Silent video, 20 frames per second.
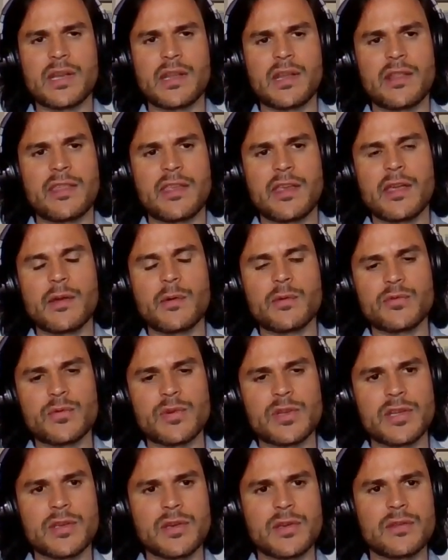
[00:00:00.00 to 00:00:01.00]
and I think it was
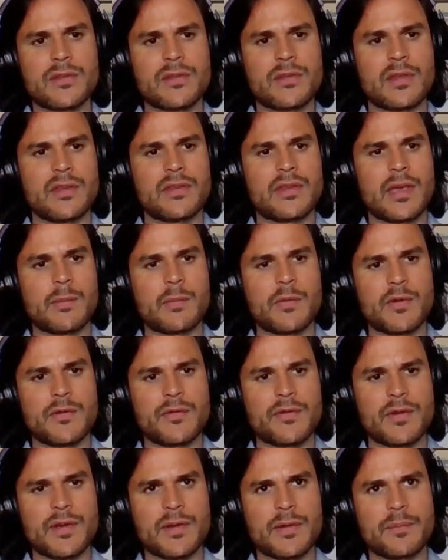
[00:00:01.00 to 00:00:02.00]
really good, the type
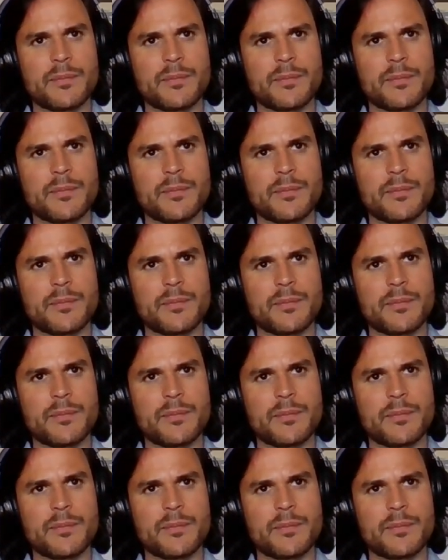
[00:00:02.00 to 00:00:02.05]
of,